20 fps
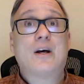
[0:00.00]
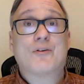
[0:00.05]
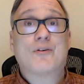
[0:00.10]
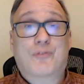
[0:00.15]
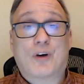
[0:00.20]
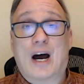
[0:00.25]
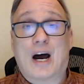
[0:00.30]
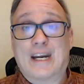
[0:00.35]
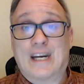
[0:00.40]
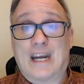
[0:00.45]

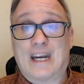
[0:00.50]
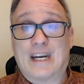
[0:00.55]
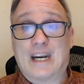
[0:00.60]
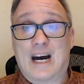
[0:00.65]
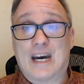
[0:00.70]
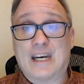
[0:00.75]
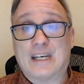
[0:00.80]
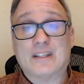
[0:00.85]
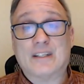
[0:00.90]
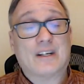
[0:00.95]
Friday
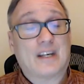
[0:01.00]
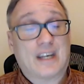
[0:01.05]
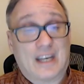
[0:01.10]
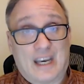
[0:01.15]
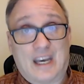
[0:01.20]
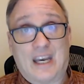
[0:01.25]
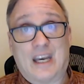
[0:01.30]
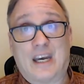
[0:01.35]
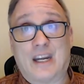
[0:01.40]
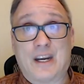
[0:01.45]
night
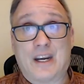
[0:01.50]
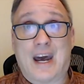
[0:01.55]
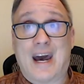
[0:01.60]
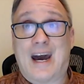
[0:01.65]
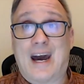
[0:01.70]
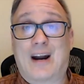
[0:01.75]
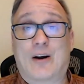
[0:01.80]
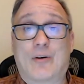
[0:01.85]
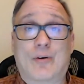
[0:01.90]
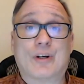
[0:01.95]
in
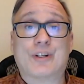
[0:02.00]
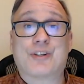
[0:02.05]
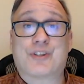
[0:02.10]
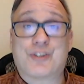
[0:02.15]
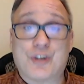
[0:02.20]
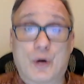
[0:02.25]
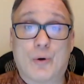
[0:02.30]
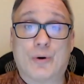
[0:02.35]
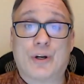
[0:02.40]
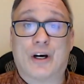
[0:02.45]

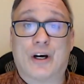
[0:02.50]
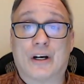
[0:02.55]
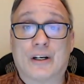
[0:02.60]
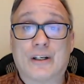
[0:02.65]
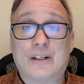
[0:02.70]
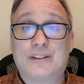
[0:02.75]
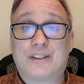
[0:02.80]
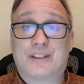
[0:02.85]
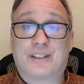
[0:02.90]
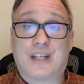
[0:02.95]
Arizona
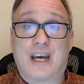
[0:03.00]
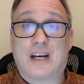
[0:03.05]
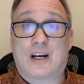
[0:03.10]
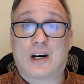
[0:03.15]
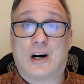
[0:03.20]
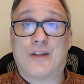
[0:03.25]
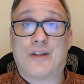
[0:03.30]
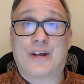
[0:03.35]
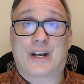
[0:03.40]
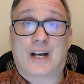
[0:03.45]
to take
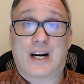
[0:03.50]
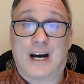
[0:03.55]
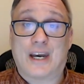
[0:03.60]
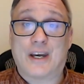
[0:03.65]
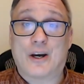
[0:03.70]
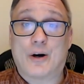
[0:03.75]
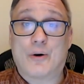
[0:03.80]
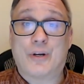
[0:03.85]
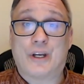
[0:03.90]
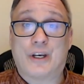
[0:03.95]
on the
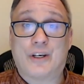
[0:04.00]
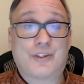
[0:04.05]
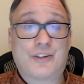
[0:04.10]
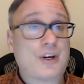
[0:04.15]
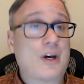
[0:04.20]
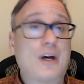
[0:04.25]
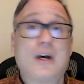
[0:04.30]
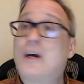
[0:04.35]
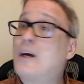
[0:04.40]
Coyotes.